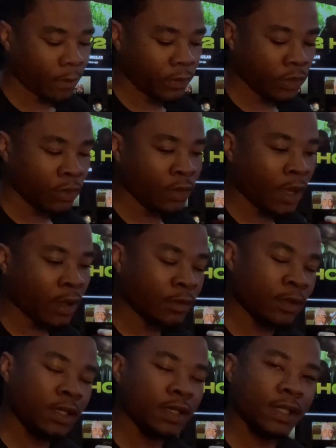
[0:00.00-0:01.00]
You gotta
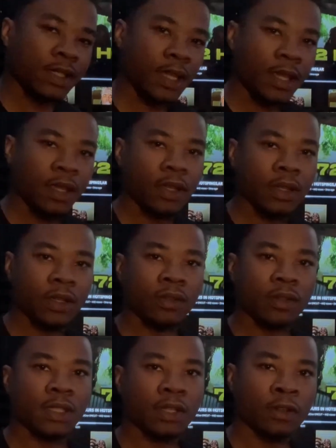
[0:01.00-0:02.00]
really just take care of
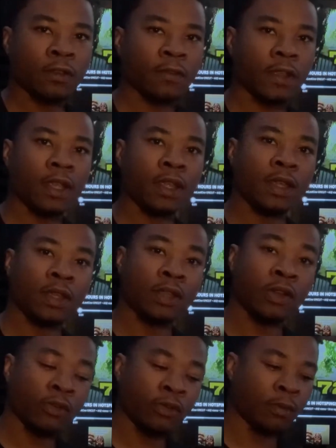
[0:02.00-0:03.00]
yourself and
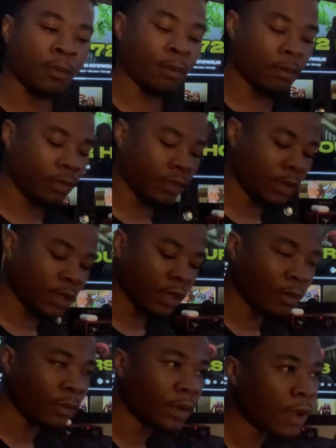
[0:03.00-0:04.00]
your,
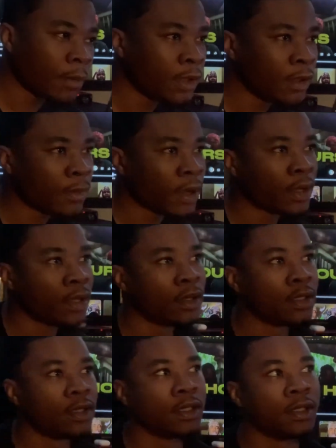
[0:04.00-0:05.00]
and what I mean by
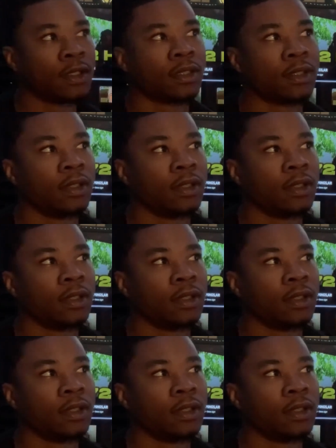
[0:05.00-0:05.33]
that, just